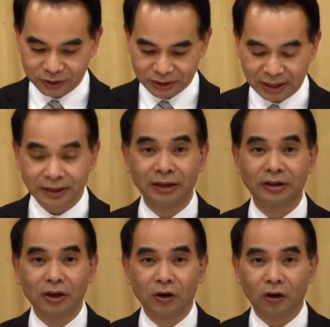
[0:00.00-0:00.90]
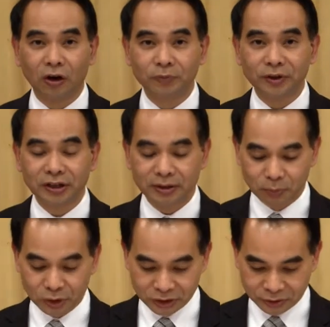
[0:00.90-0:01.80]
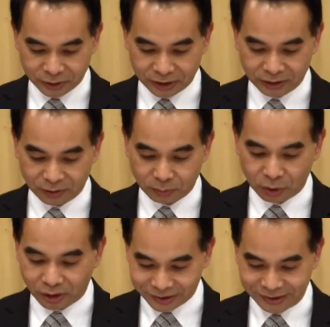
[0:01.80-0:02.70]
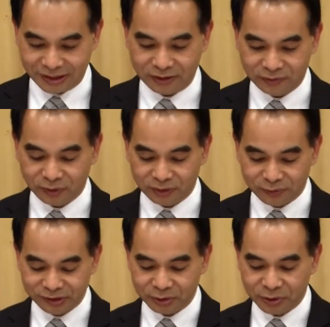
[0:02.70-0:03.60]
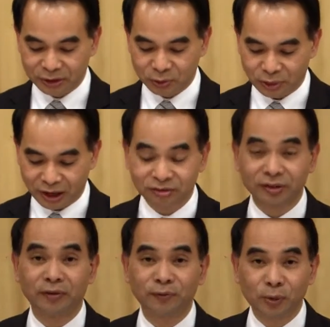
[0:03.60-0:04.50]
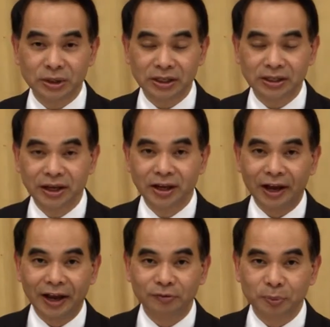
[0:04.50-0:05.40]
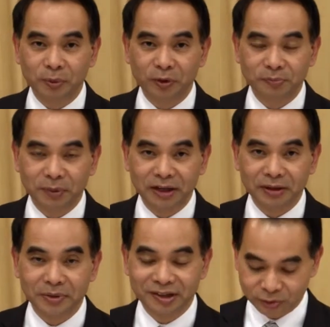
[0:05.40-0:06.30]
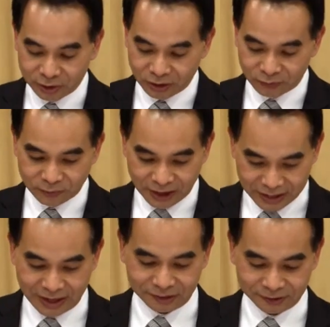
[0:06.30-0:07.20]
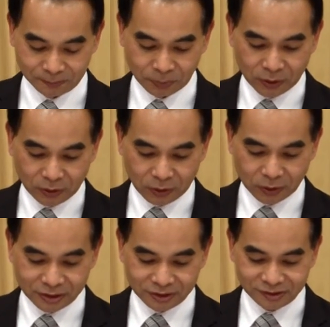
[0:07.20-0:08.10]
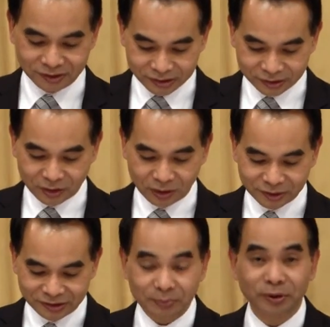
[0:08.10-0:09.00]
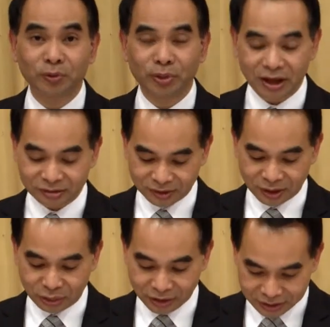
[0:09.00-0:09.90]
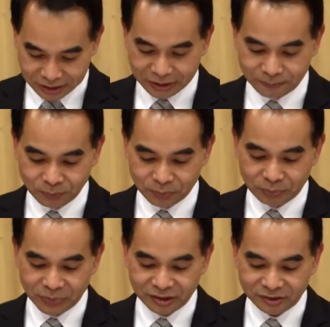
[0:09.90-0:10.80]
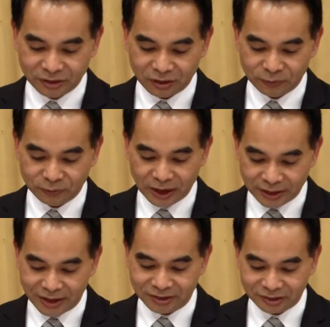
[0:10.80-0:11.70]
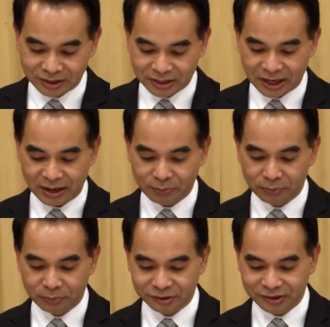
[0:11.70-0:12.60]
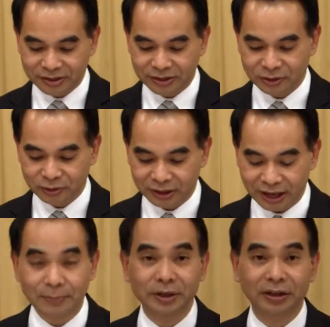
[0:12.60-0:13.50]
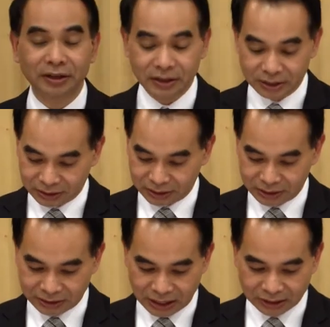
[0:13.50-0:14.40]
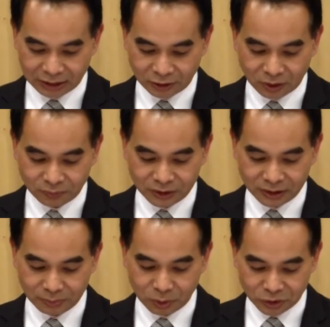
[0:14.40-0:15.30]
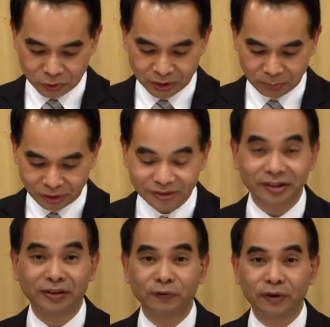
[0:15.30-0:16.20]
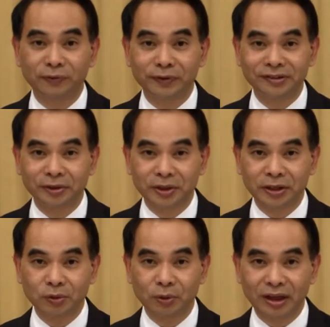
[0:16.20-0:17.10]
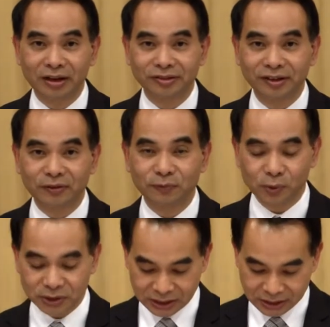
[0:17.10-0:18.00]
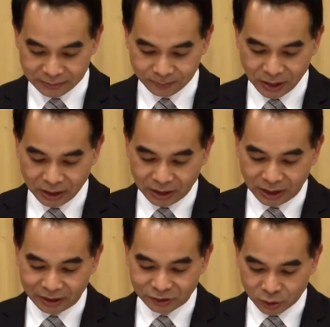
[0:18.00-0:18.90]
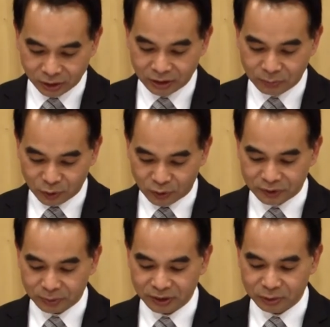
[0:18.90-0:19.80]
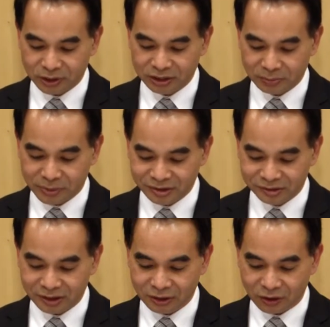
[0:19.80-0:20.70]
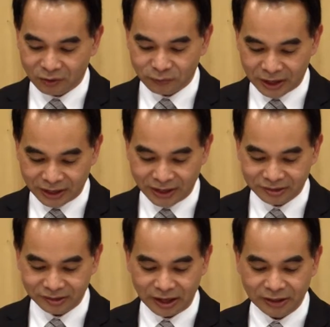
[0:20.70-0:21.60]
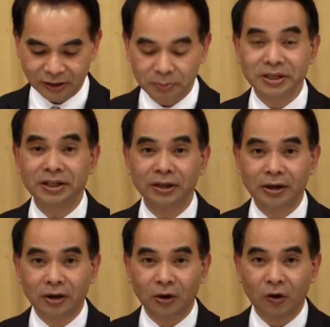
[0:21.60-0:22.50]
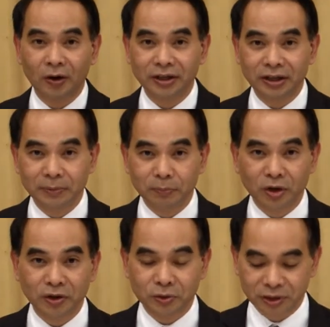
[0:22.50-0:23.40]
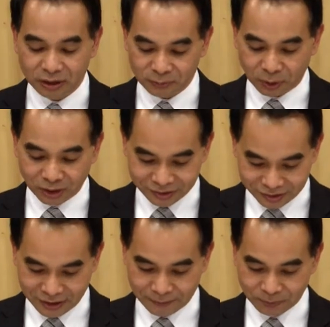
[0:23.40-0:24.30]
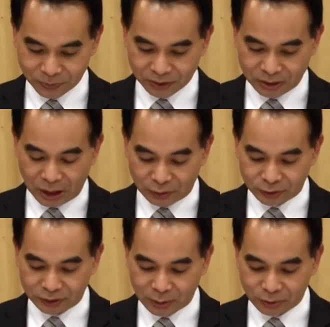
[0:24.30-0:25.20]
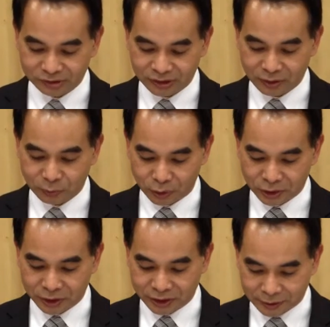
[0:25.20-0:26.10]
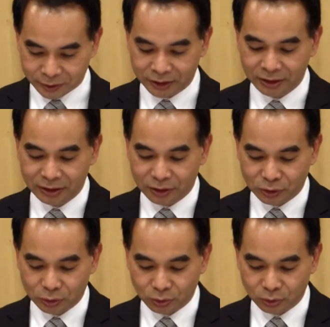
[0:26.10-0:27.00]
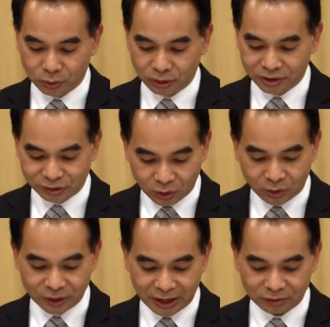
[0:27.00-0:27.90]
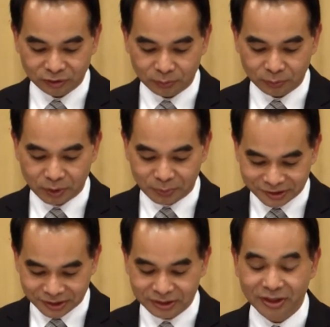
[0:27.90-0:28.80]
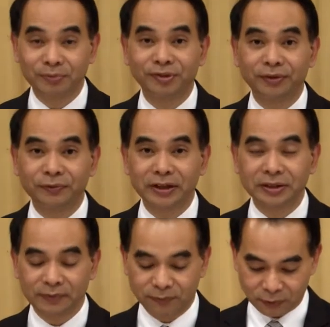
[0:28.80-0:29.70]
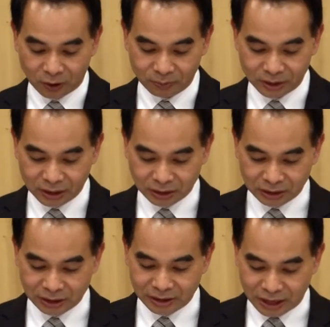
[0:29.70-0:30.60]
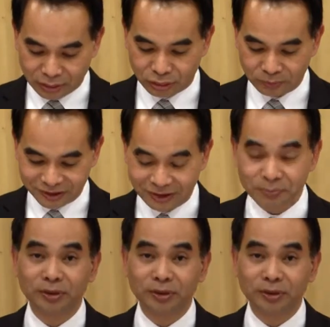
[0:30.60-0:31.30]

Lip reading: target of the monetary policy for the fiscal year 2014 as proposed by the Ministry of Finance. On the 6th of December 2013, Minister of Finance at the time presented to the Cabinet the target of the monetary policy for the fiscal year 2014 as jointly approved between the Minister of Finance and the Committee on the Monetary Policy. However, there was the royal decree to dissolve the House of Representatives effective from the 9th of December